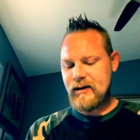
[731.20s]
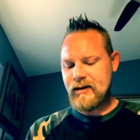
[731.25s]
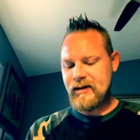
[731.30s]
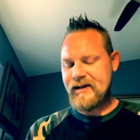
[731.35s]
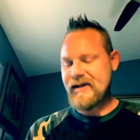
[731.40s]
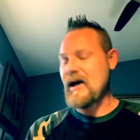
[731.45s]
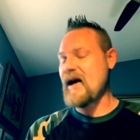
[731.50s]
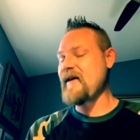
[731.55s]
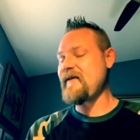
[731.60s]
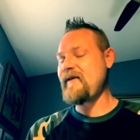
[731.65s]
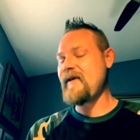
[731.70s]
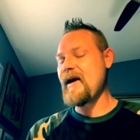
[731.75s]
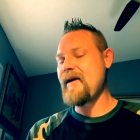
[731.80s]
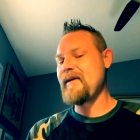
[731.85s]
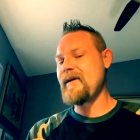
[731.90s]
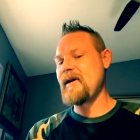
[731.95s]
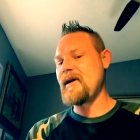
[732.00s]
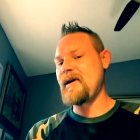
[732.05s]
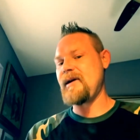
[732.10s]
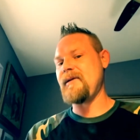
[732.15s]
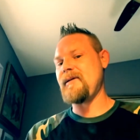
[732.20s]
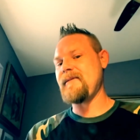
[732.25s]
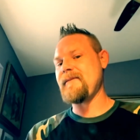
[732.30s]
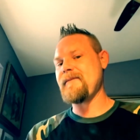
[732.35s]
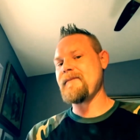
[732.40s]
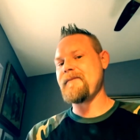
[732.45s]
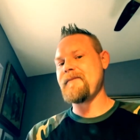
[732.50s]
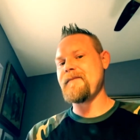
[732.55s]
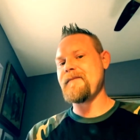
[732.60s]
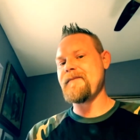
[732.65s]
See, I found that
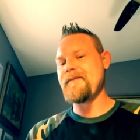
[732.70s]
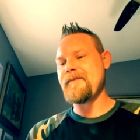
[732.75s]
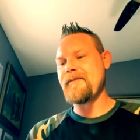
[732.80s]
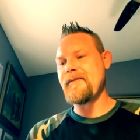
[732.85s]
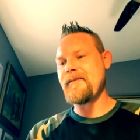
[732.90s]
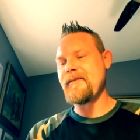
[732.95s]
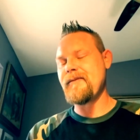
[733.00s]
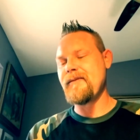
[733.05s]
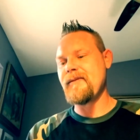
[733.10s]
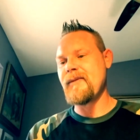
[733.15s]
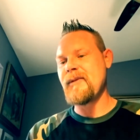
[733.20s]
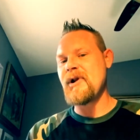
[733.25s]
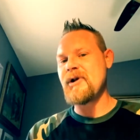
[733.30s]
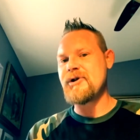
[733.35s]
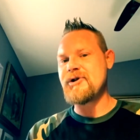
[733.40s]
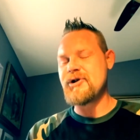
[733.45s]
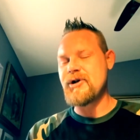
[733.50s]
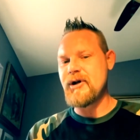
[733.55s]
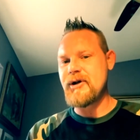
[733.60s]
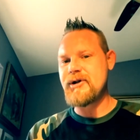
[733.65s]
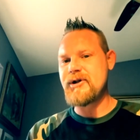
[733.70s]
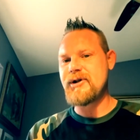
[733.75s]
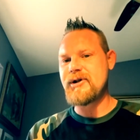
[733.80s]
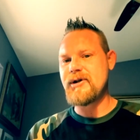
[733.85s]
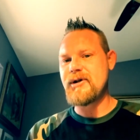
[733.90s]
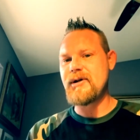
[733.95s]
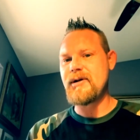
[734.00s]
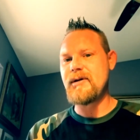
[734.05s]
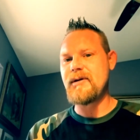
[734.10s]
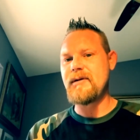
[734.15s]
the
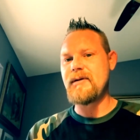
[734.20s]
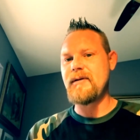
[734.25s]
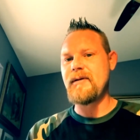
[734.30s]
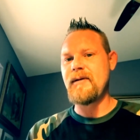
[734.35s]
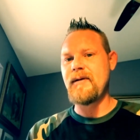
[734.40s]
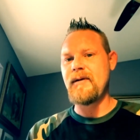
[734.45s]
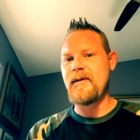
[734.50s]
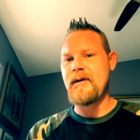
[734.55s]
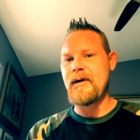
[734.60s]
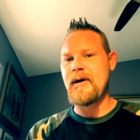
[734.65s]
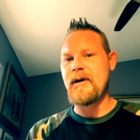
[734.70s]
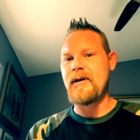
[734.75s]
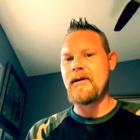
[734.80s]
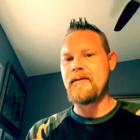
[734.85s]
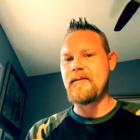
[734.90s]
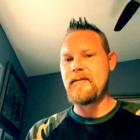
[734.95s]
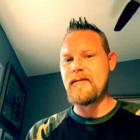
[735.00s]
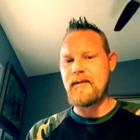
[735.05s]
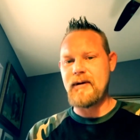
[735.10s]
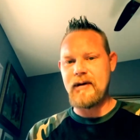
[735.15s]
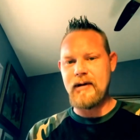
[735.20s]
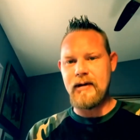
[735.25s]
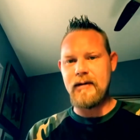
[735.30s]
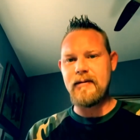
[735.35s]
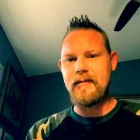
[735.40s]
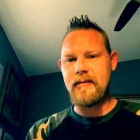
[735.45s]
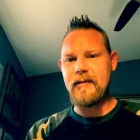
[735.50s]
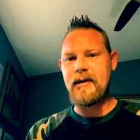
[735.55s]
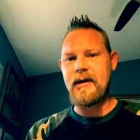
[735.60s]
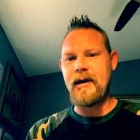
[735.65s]
church, the
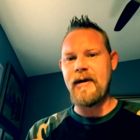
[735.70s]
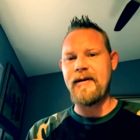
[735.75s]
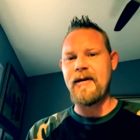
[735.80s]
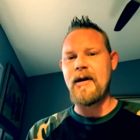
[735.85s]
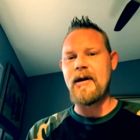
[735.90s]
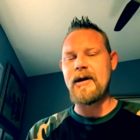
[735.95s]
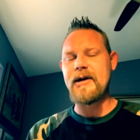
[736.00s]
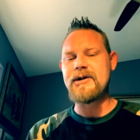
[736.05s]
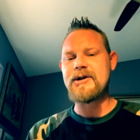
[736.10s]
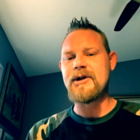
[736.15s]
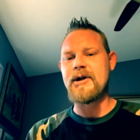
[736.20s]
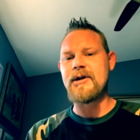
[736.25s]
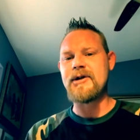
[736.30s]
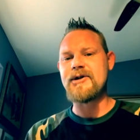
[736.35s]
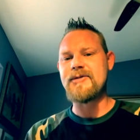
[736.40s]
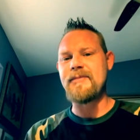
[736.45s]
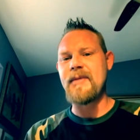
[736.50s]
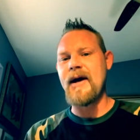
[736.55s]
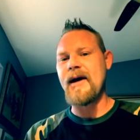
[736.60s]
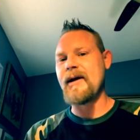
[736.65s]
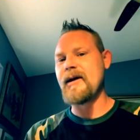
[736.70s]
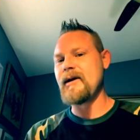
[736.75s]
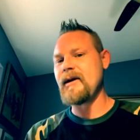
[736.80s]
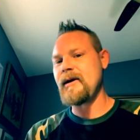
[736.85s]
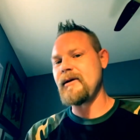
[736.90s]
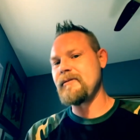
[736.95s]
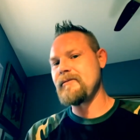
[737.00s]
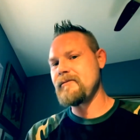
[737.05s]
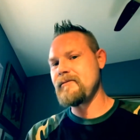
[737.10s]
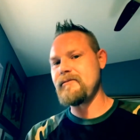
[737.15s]
Catholic Church back
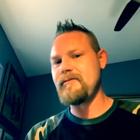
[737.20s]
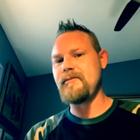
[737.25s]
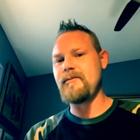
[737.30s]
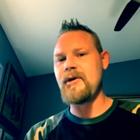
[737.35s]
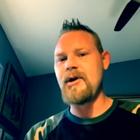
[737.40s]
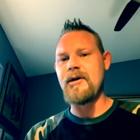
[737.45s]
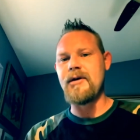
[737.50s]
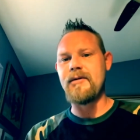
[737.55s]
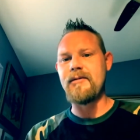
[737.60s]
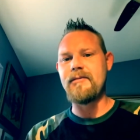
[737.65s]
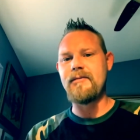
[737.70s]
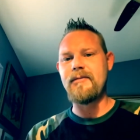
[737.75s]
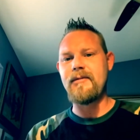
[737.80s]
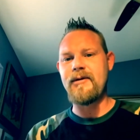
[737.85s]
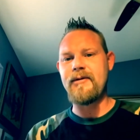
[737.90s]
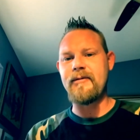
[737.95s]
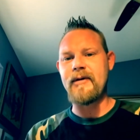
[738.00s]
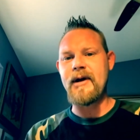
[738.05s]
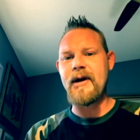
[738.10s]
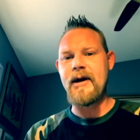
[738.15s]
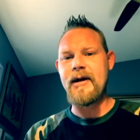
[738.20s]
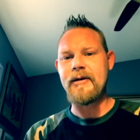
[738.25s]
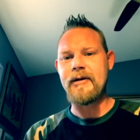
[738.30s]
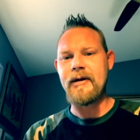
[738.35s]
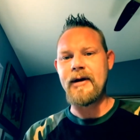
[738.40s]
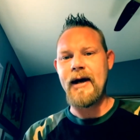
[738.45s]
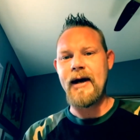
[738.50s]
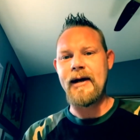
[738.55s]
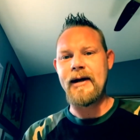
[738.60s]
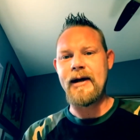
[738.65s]
in
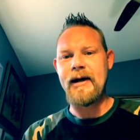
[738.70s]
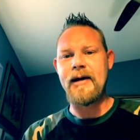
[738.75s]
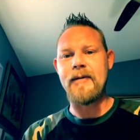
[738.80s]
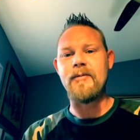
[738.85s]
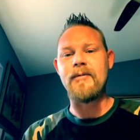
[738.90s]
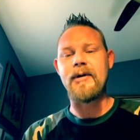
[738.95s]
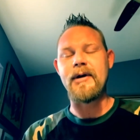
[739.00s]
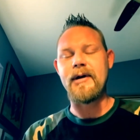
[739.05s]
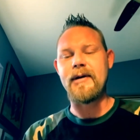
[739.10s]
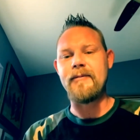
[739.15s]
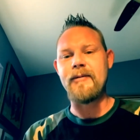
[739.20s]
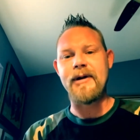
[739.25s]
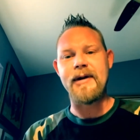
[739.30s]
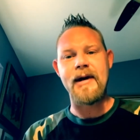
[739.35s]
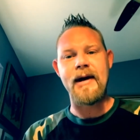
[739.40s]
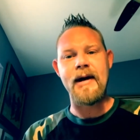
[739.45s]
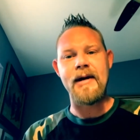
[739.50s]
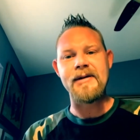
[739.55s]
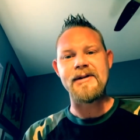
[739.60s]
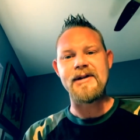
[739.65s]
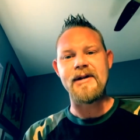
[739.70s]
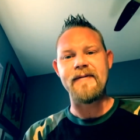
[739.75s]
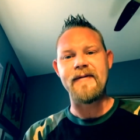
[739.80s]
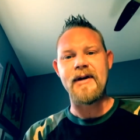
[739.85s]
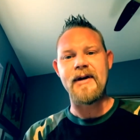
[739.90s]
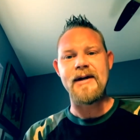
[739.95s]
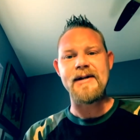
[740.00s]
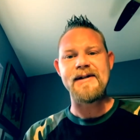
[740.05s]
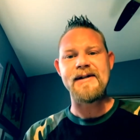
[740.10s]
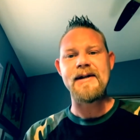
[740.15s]
300 AD with the Council of
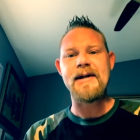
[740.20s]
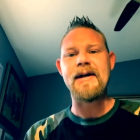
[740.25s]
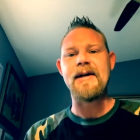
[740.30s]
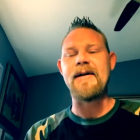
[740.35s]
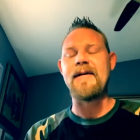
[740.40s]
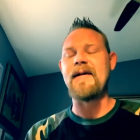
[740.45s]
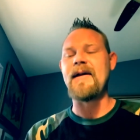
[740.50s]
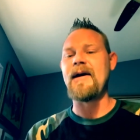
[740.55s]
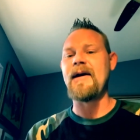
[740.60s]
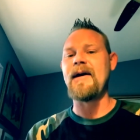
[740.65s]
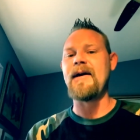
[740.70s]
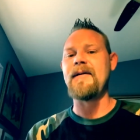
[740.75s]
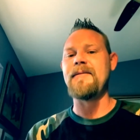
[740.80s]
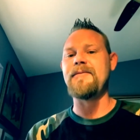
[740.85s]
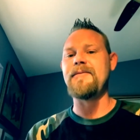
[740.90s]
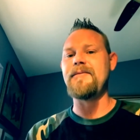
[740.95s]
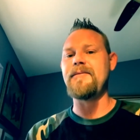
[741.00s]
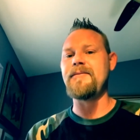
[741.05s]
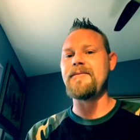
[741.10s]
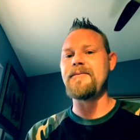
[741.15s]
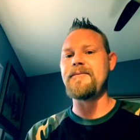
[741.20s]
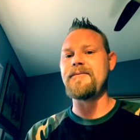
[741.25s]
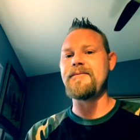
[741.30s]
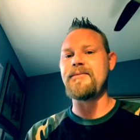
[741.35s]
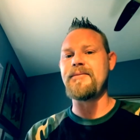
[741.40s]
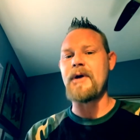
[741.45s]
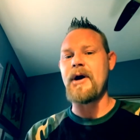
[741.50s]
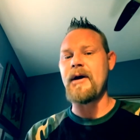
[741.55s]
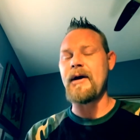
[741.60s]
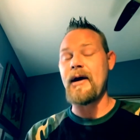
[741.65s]
Nicaea, they
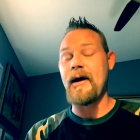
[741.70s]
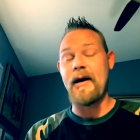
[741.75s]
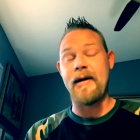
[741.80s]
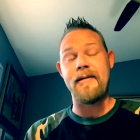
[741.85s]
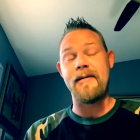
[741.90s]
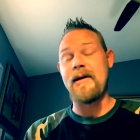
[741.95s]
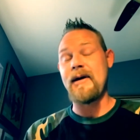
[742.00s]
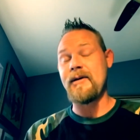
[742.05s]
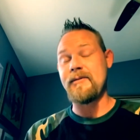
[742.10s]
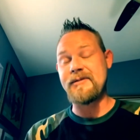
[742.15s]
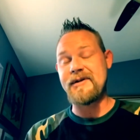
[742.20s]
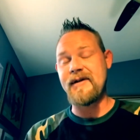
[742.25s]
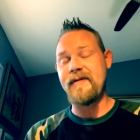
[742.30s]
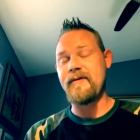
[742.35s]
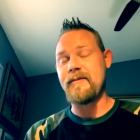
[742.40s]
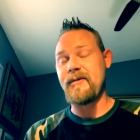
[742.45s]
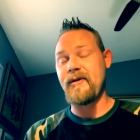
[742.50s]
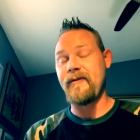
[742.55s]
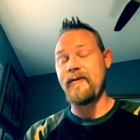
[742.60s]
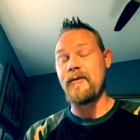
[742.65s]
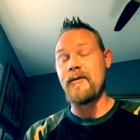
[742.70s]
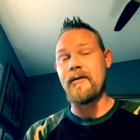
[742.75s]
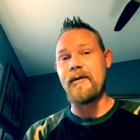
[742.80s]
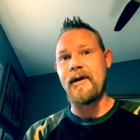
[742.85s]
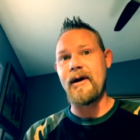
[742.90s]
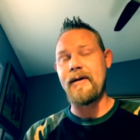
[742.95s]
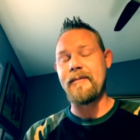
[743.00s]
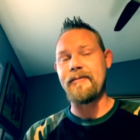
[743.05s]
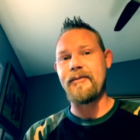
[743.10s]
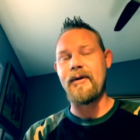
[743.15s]
brought, I think it was even before
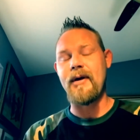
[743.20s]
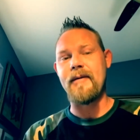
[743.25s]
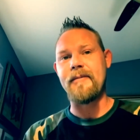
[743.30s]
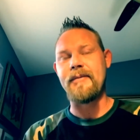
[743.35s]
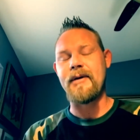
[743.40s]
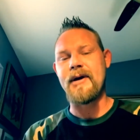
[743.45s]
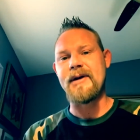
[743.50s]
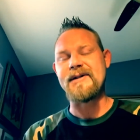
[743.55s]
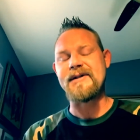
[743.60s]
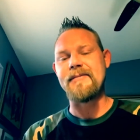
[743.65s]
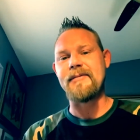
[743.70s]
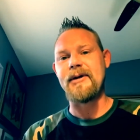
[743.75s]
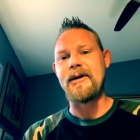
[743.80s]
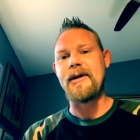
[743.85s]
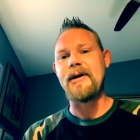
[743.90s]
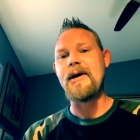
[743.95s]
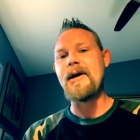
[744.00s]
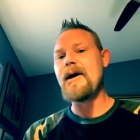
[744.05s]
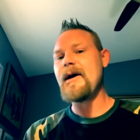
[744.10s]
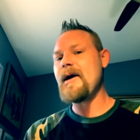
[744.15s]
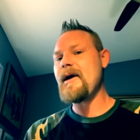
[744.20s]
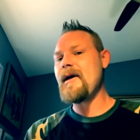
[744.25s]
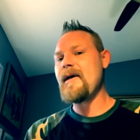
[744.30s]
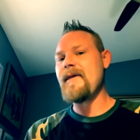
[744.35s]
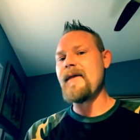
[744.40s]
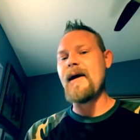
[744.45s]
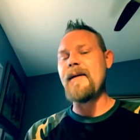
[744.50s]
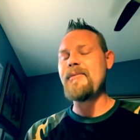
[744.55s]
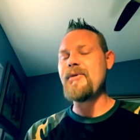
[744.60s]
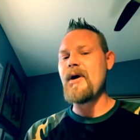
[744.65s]
then possibly,
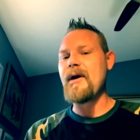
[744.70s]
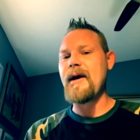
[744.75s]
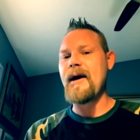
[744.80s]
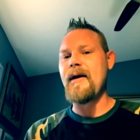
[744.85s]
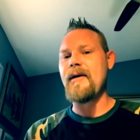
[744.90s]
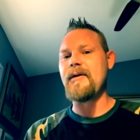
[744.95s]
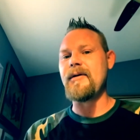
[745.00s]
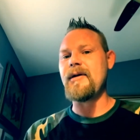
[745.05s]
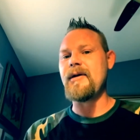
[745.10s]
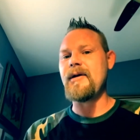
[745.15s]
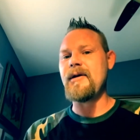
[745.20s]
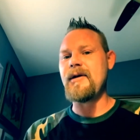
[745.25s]
they brought out